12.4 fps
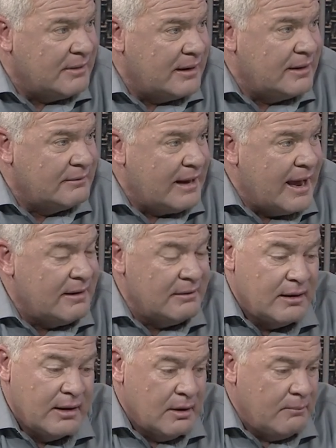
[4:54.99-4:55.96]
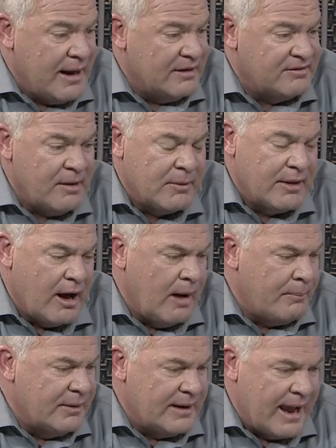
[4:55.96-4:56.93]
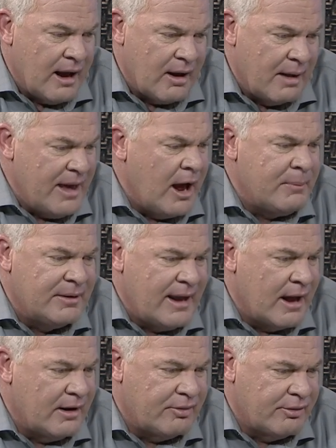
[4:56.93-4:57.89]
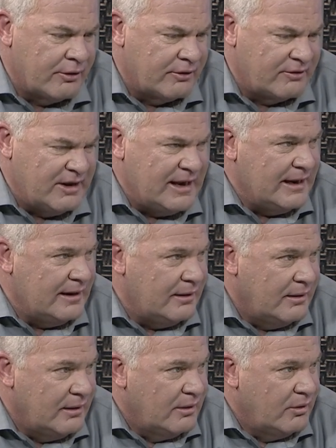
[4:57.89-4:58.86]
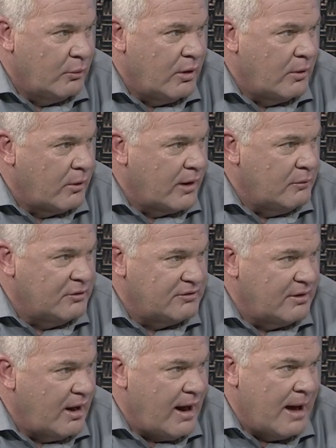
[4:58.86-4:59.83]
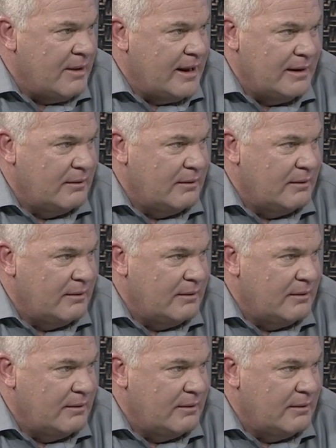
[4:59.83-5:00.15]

And man, some of the up and down at 13, the one where he was, I mean,